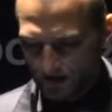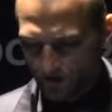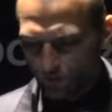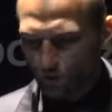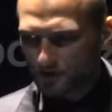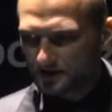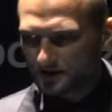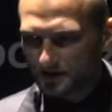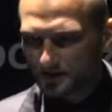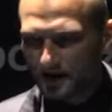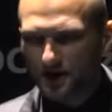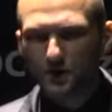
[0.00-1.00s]
would
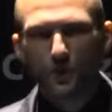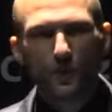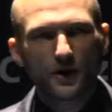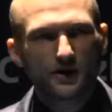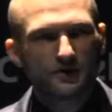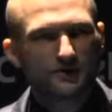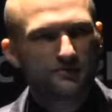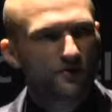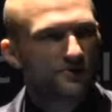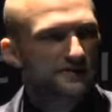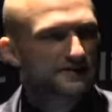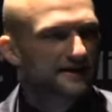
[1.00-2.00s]
take the wind from
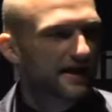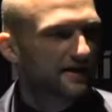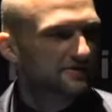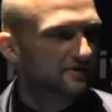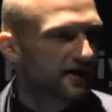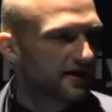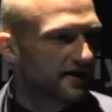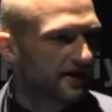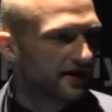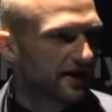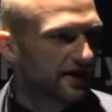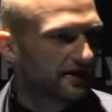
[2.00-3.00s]
the sails of
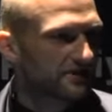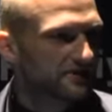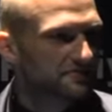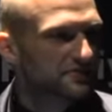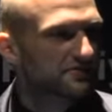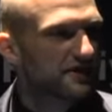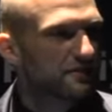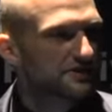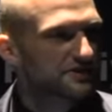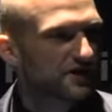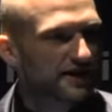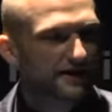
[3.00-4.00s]
Al-Qaeda in terms of
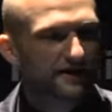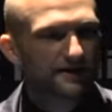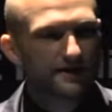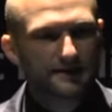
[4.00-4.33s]
demonstrating